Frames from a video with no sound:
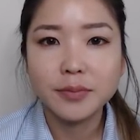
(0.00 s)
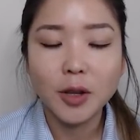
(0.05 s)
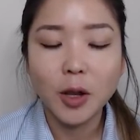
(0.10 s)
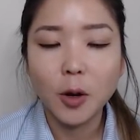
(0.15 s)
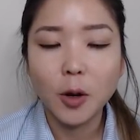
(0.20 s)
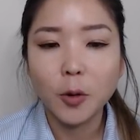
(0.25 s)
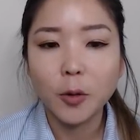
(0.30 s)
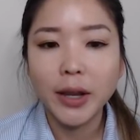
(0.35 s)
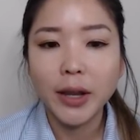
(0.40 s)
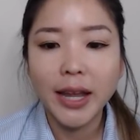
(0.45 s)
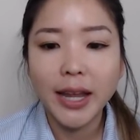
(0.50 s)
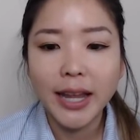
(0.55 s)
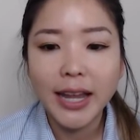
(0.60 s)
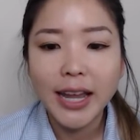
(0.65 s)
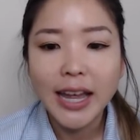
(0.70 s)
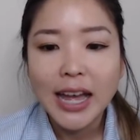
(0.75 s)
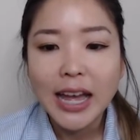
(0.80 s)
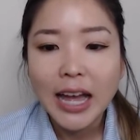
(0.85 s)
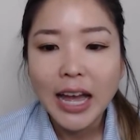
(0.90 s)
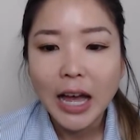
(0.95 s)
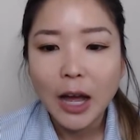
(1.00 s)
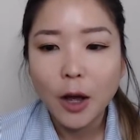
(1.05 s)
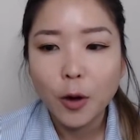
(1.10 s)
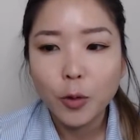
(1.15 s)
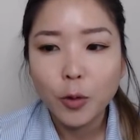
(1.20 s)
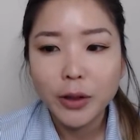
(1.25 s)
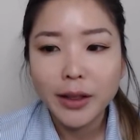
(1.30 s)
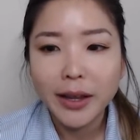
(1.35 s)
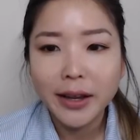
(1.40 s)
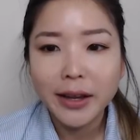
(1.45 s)
Okay, I
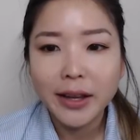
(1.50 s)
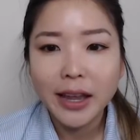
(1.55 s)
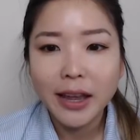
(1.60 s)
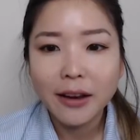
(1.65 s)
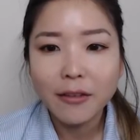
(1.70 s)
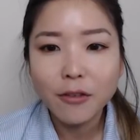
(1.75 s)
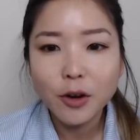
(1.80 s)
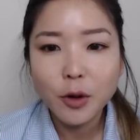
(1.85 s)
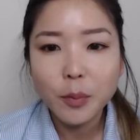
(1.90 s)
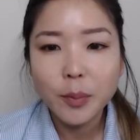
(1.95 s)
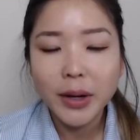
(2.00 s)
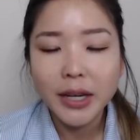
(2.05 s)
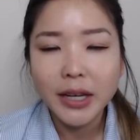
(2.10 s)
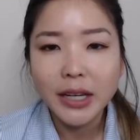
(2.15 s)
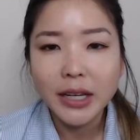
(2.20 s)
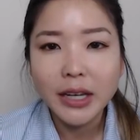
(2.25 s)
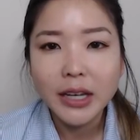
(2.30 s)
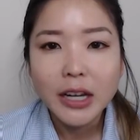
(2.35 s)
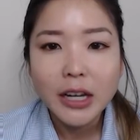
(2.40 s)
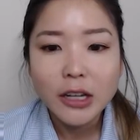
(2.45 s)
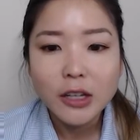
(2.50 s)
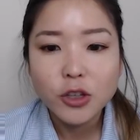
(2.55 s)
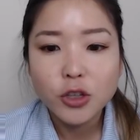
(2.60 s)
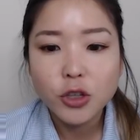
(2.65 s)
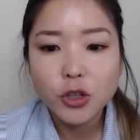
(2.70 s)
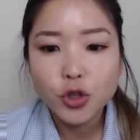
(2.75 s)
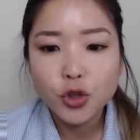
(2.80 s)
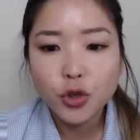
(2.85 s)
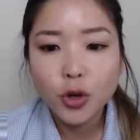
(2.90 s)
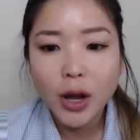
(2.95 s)
would like everybody to
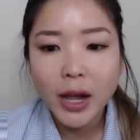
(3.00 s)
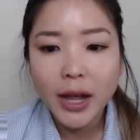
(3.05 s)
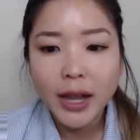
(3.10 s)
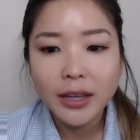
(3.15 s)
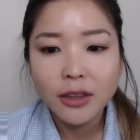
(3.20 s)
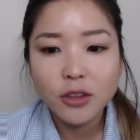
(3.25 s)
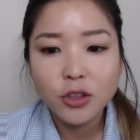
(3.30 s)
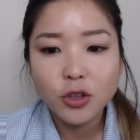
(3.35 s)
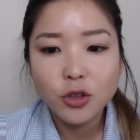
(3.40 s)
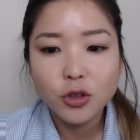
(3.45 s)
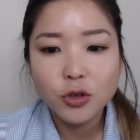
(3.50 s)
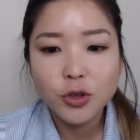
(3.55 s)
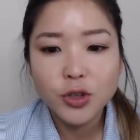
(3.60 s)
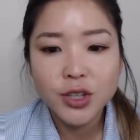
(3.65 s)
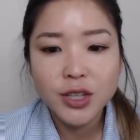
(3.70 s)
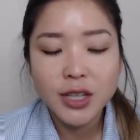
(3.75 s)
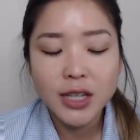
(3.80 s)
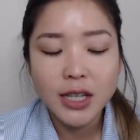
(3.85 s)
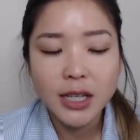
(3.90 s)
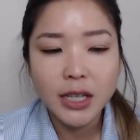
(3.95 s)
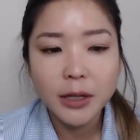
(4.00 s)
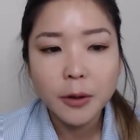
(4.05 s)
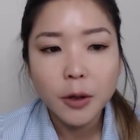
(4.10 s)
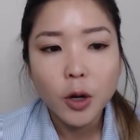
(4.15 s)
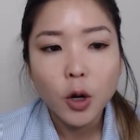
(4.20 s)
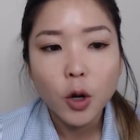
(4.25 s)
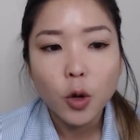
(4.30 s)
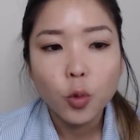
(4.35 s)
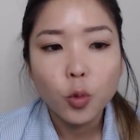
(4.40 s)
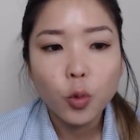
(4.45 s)
try to see
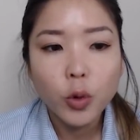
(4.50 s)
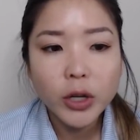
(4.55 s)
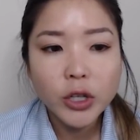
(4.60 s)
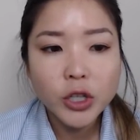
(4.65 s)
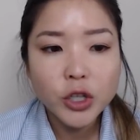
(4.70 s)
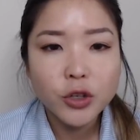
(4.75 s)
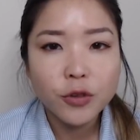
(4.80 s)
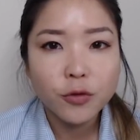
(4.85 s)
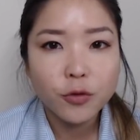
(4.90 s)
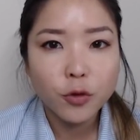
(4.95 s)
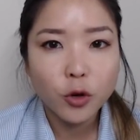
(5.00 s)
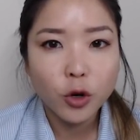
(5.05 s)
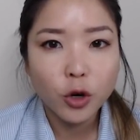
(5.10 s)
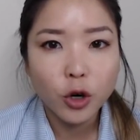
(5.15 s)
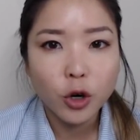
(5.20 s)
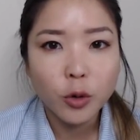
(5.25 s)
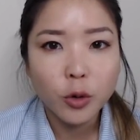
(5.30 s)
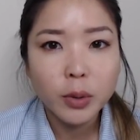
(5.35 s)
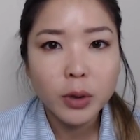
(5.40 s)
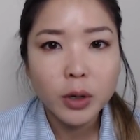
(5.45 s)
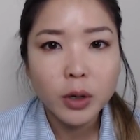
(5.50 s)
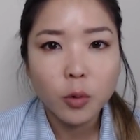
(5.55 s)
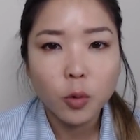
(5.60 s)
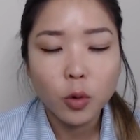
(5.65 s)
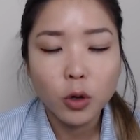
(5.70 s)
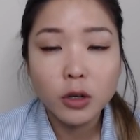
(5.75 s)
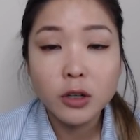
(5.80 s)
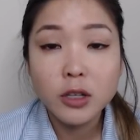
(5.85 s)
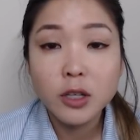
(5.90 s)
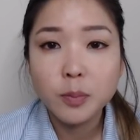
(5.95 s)
which verb
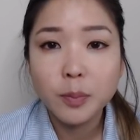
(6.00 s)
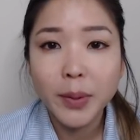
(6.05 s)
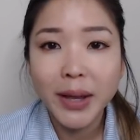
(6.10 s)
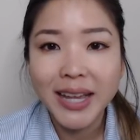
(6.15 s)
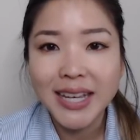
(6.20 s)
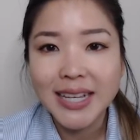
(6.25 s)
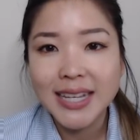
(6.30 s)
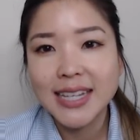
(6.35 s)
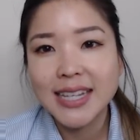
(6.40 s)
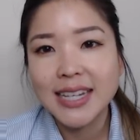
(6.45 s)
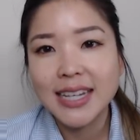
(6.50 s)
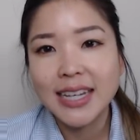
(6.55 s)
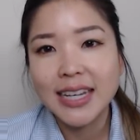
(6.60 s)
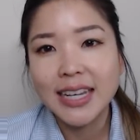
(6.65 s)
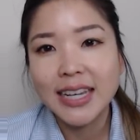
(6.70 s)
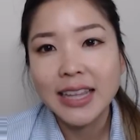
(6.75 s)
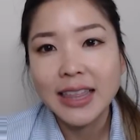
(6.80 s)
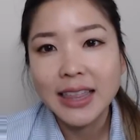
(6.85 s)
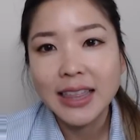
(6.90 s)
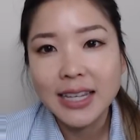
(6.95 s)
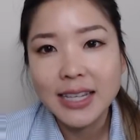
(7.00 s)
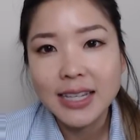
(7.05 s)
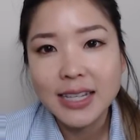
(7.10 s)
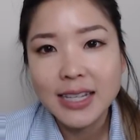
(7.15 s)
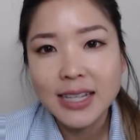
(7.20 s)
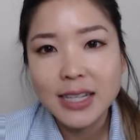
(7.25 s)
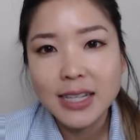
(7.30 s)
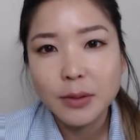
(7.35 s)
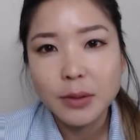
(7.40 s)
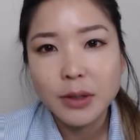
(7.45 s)
works best in
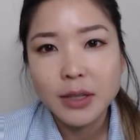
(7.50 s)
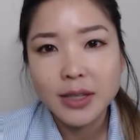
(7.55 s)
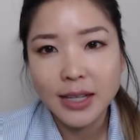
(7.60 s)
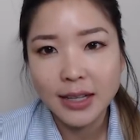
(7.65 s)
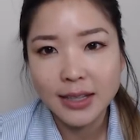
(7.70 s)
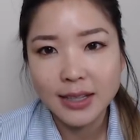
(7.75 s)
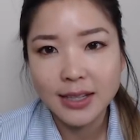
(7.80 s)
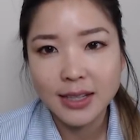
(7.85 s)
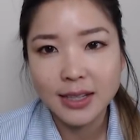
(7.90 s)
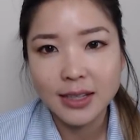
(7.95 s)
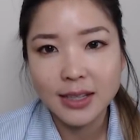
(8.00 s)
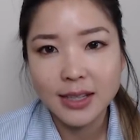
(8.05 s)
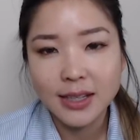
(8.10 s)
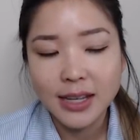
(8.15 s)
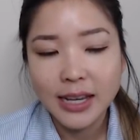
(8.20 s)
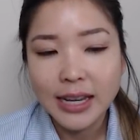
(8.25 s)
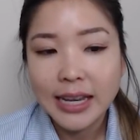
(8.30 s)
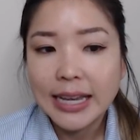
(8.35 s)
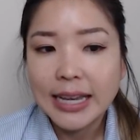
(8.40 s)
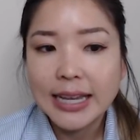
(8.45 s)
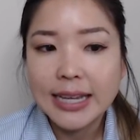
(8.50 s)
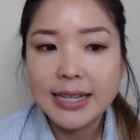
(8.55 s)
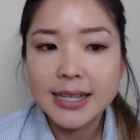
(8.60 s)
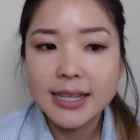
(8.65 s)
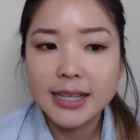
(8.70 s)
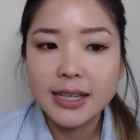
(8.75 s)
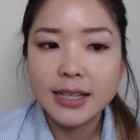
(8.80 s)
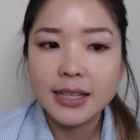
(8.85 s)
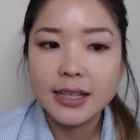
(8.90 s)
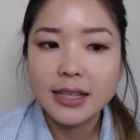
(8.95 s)
this sentence? Is
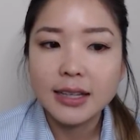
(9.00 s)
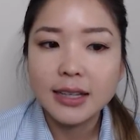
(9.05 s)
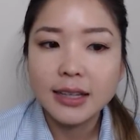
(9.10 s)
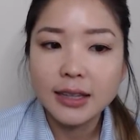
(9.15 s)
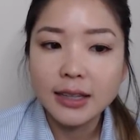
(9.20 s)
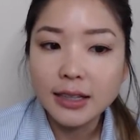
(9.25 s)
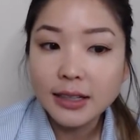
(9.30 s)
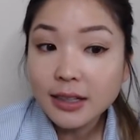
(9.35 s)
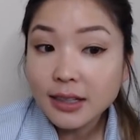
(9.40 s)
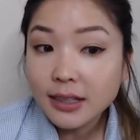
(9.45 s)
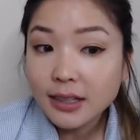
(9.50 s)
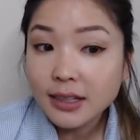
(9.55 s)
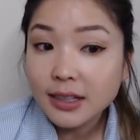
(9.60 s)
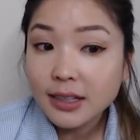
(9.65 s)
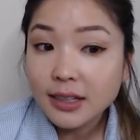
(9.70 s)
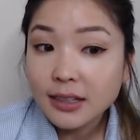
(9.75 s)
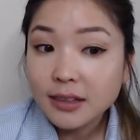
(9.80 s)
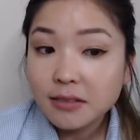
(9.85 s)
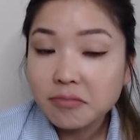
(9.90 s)
it look?